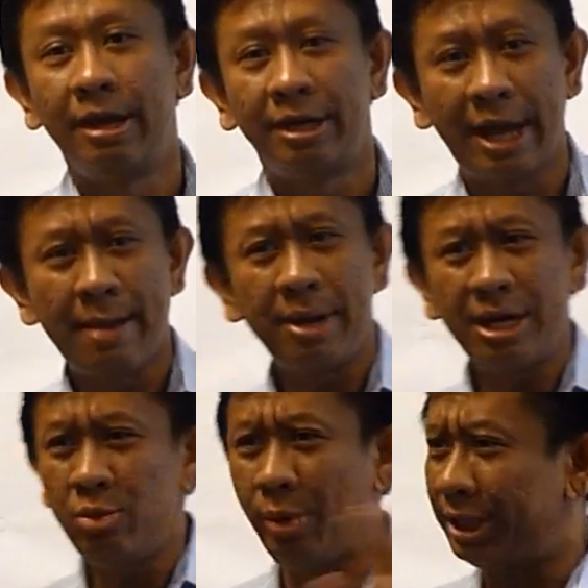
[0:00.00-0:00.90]
There are
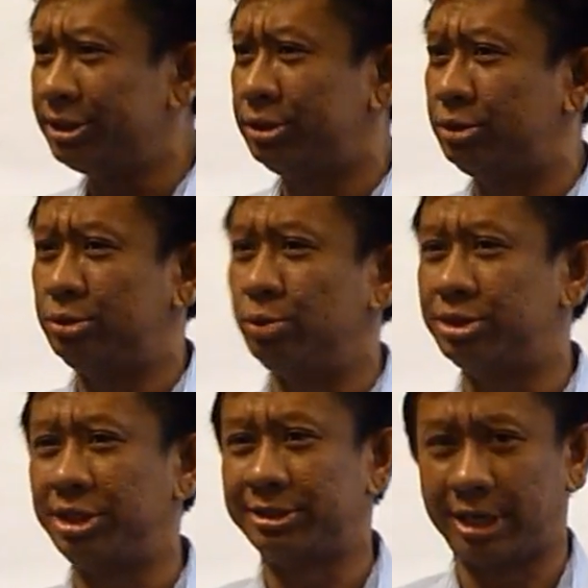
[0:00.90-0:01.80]
many ways to
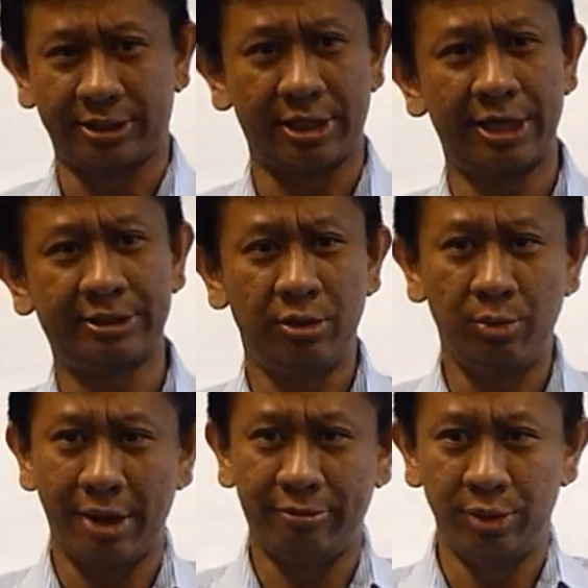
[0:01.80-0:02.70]
see success.
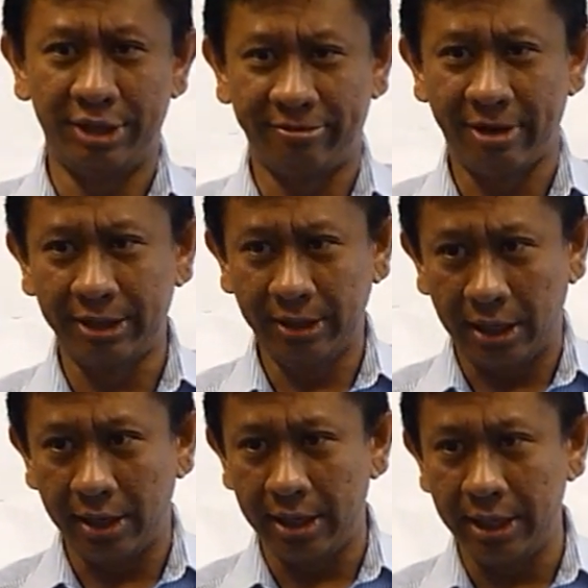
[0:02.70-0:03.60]
We have to define
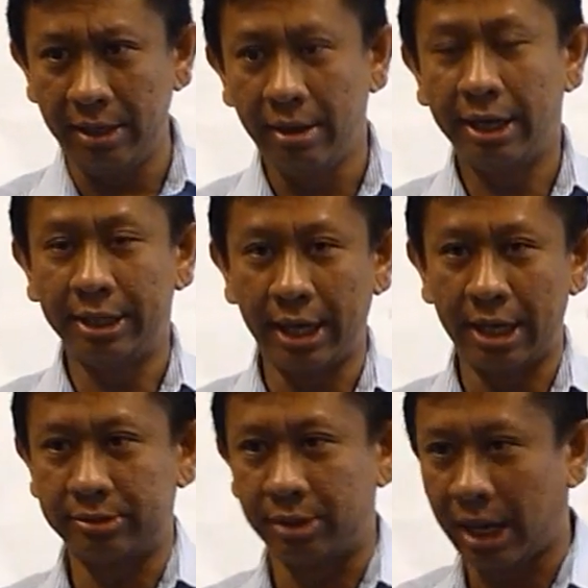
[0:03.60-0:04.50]
clearly. It
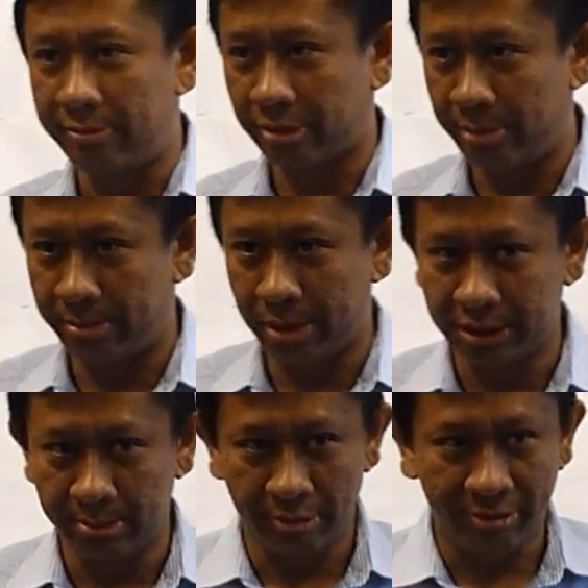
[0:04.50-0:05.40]
has to come from the
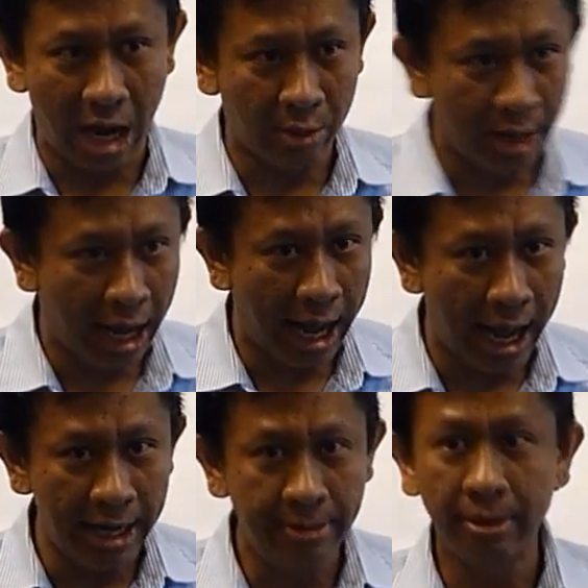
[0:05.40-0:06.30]
bottom of our
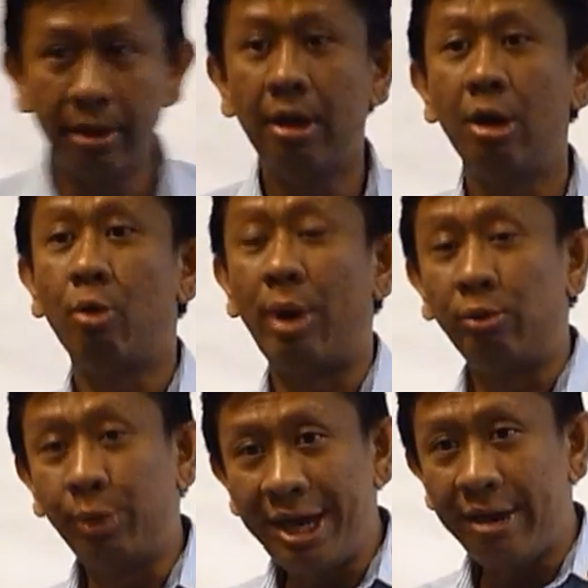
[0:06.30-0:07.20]
heart. When
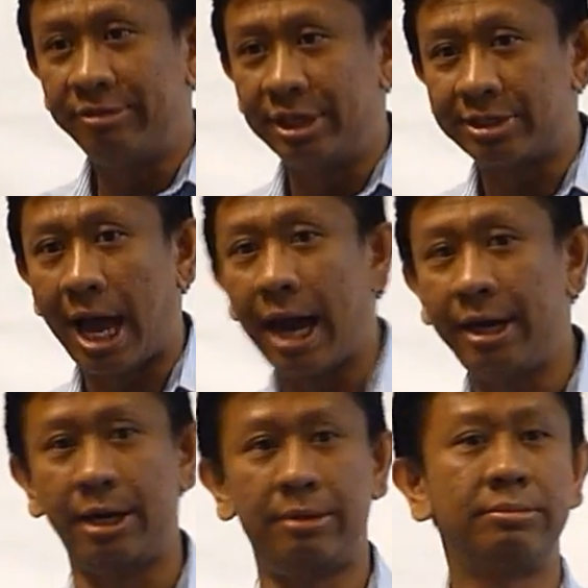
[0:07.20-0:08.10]
we have
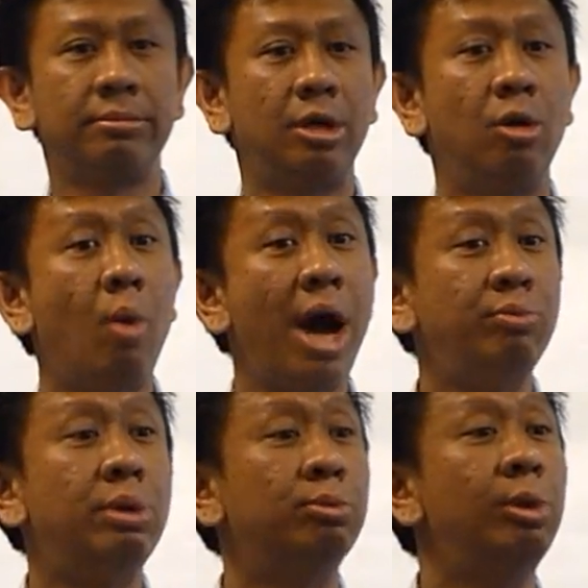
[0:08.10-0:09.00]
decided what
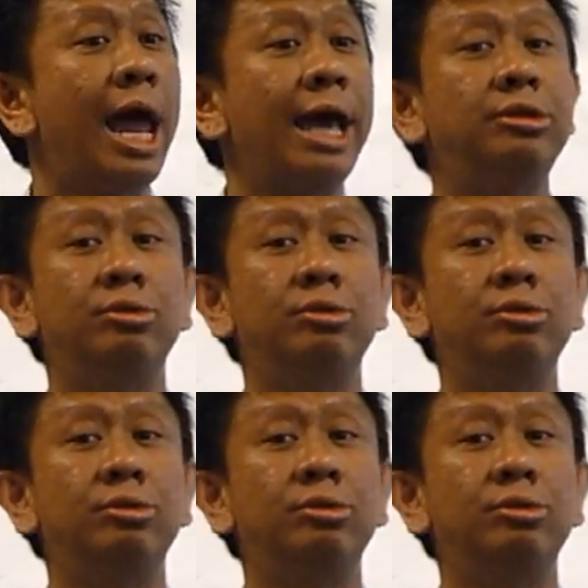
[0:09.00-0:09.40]
we would like